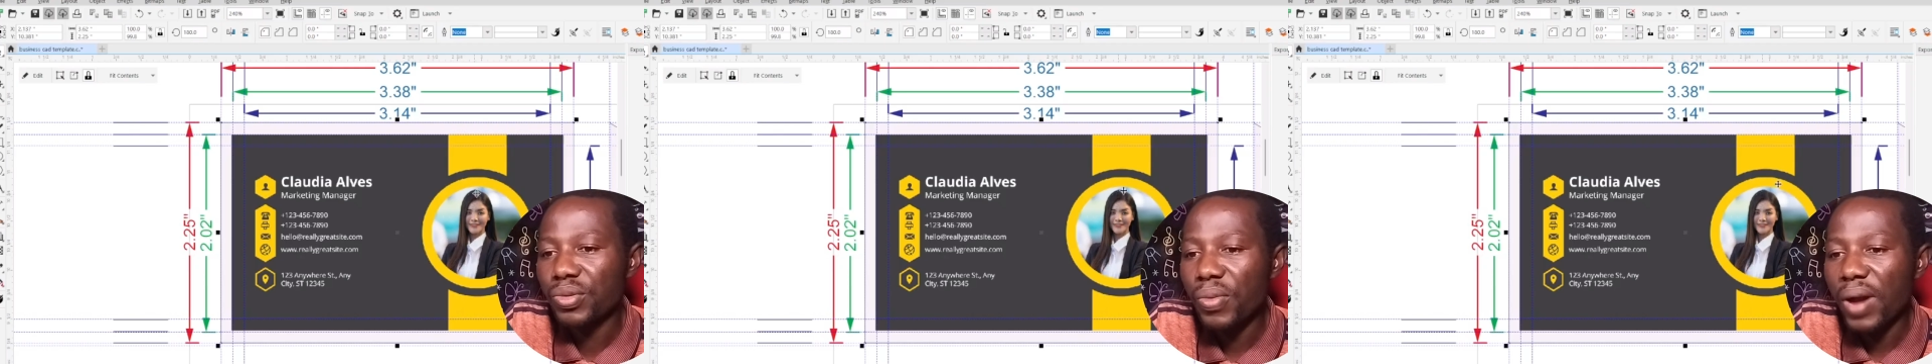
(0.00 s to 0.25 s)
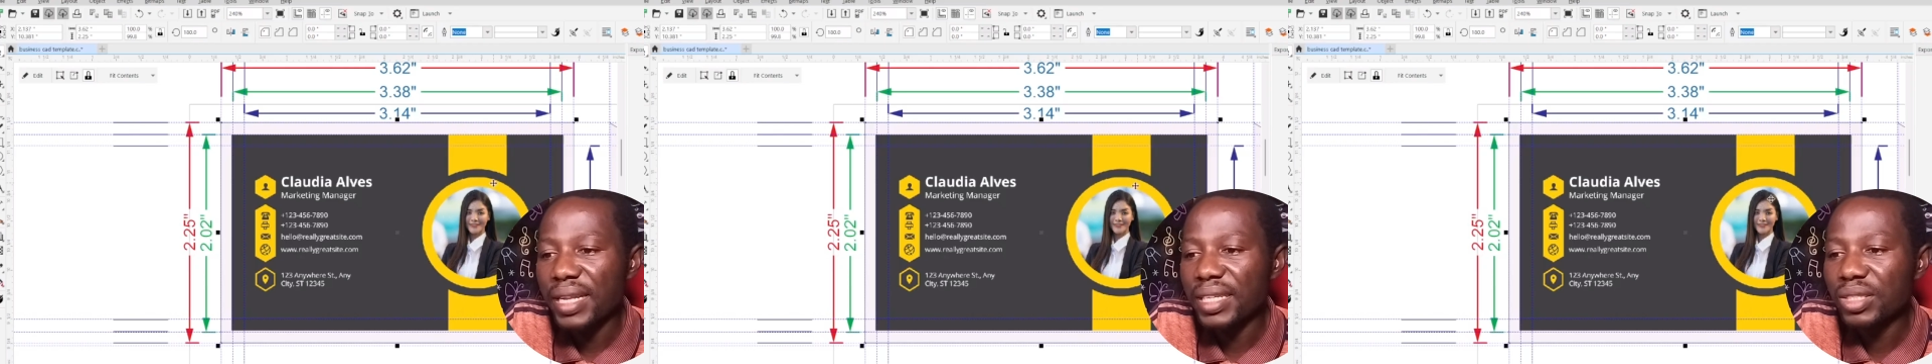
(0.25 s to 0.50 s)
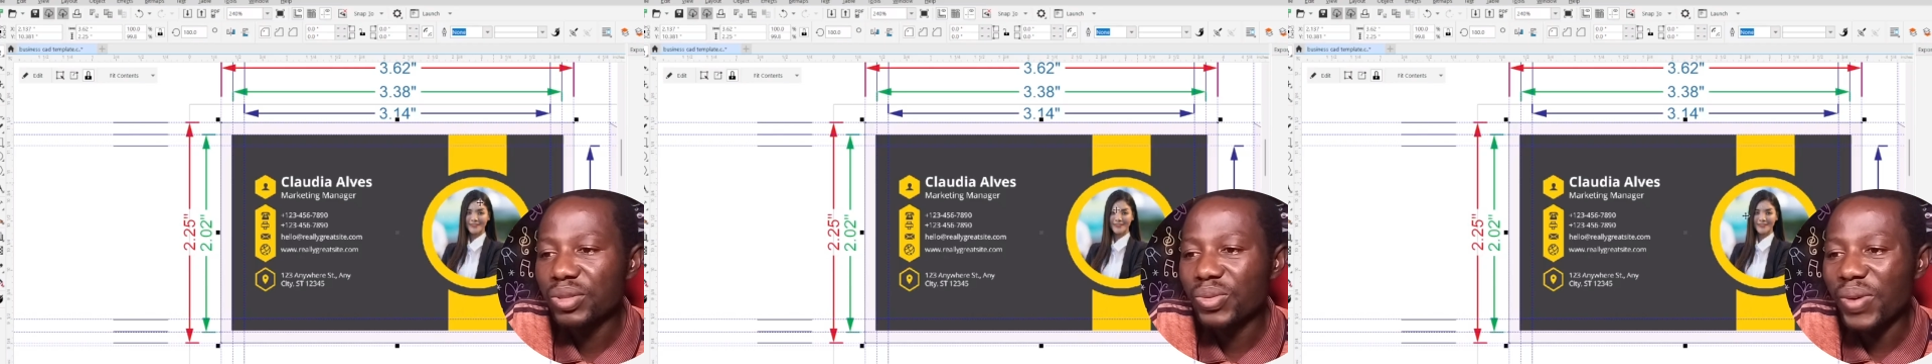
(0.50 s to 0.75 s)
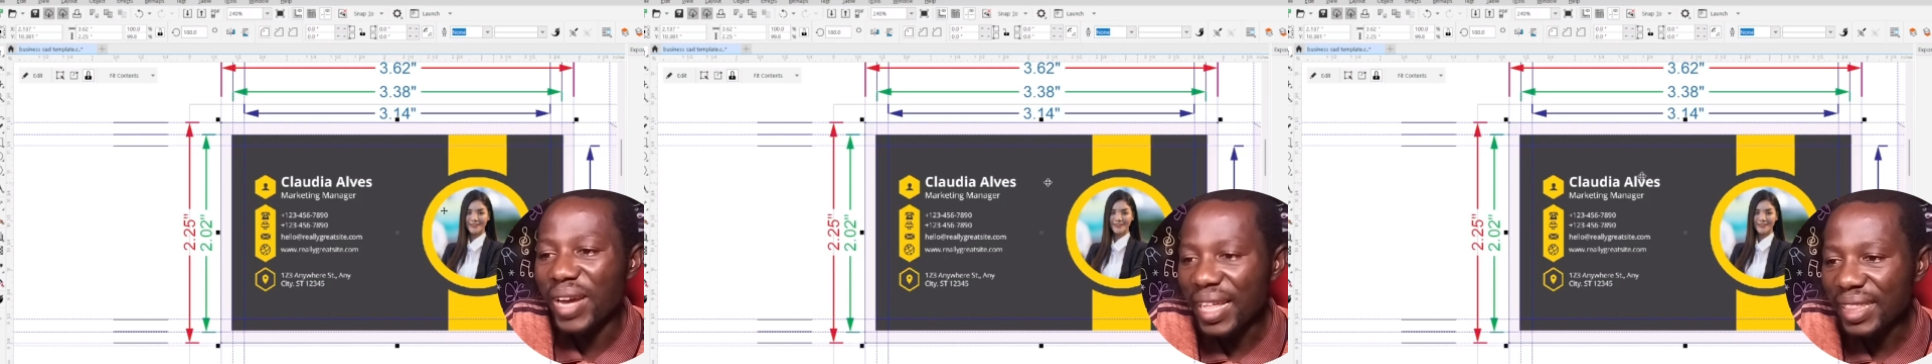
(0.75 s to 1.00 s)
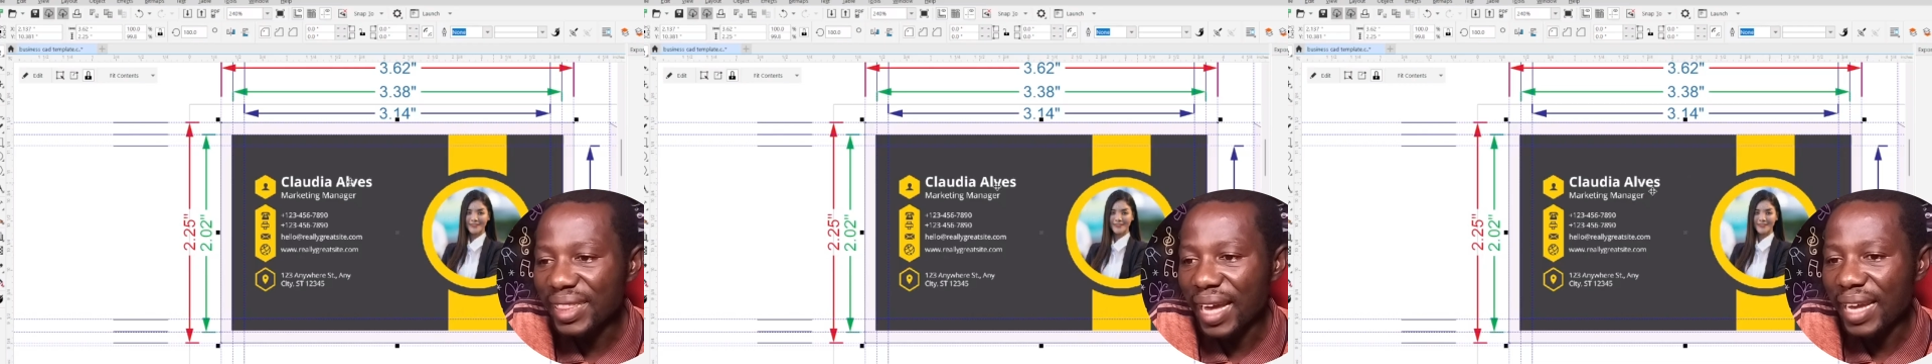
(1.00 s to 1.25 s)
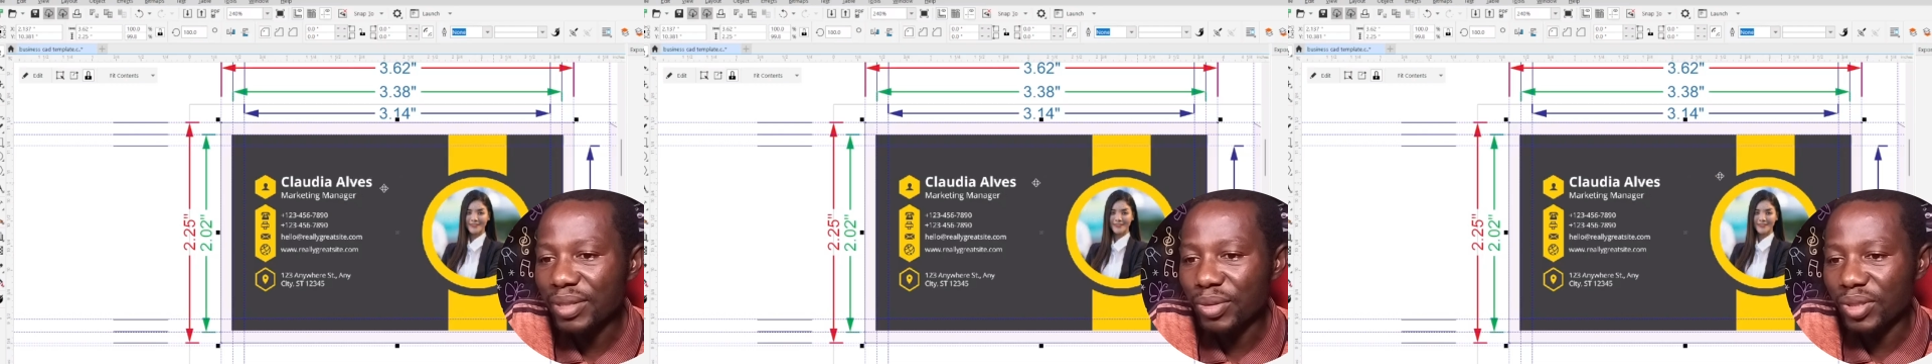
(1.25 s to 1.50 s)
So I need to
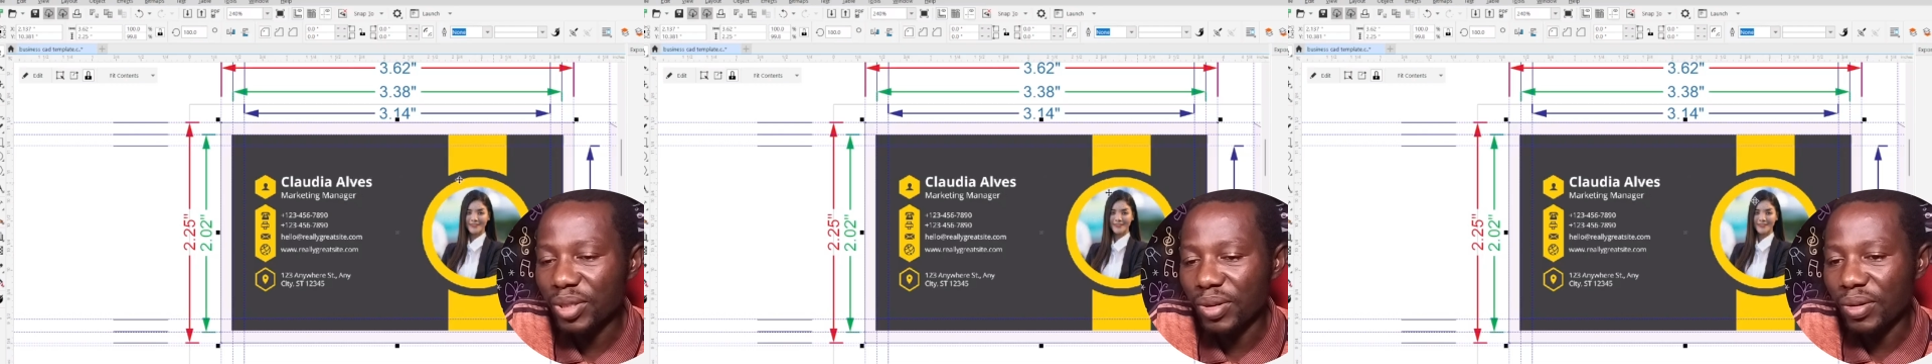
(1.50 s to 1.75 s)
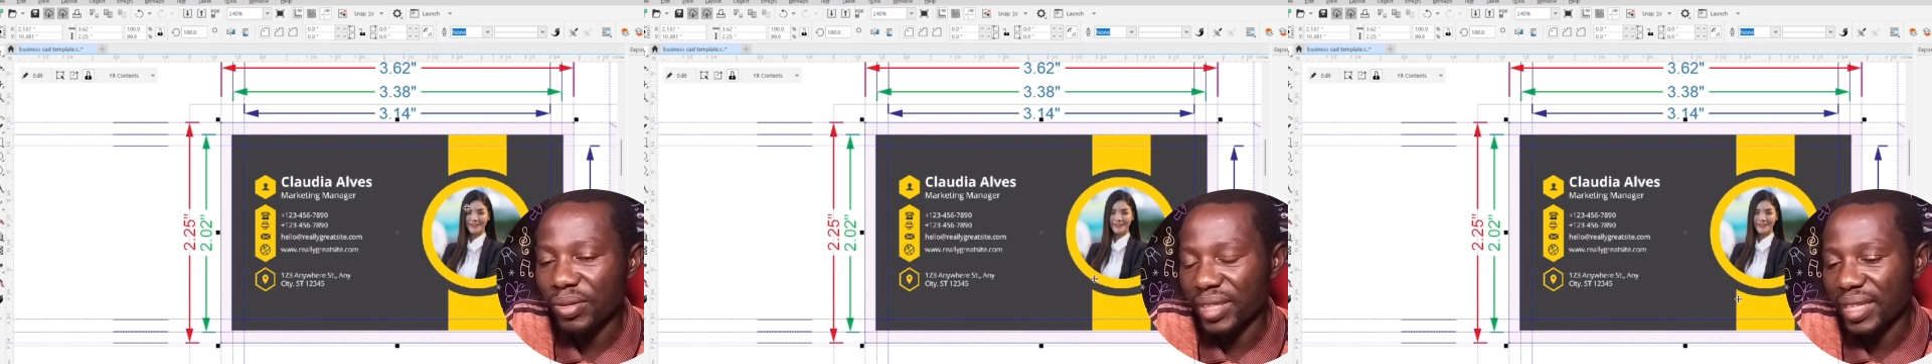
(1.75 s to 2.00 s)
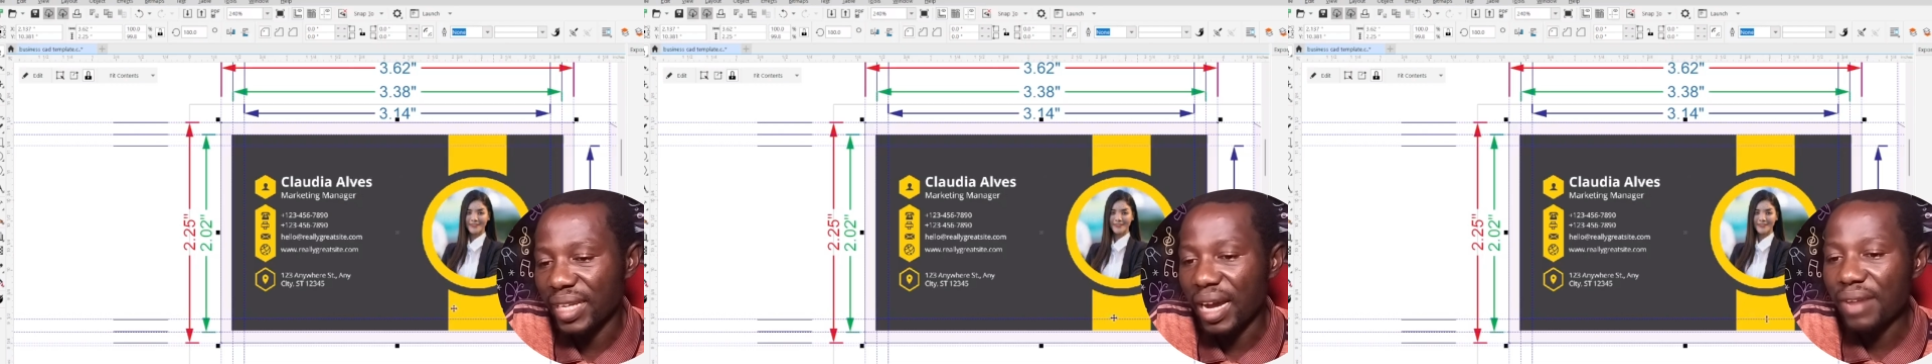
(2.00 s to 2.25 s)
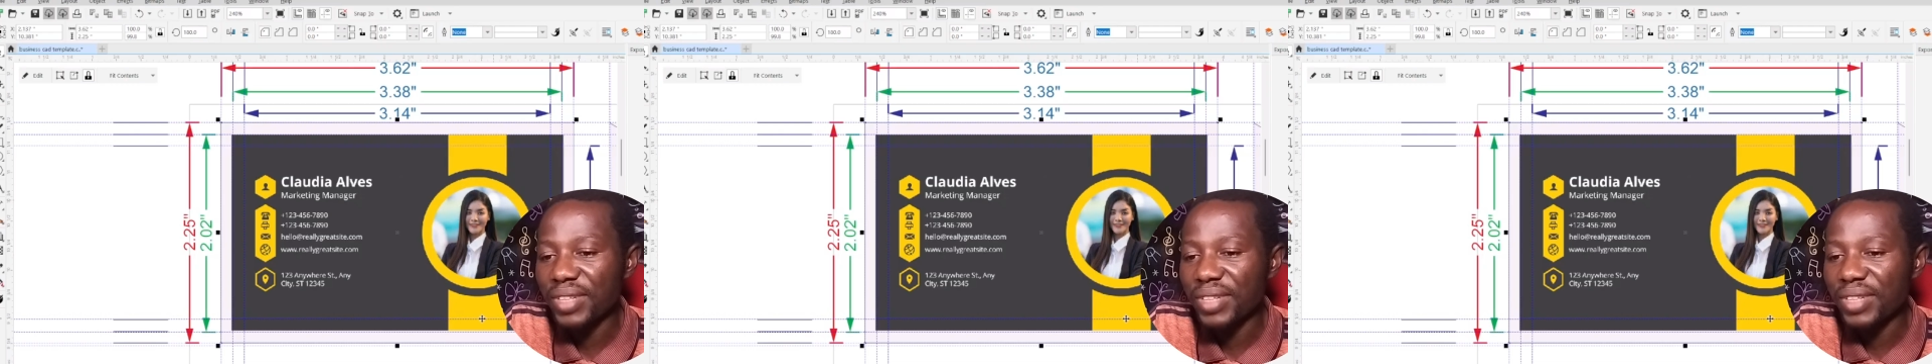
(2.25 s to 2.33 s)
enter into the container.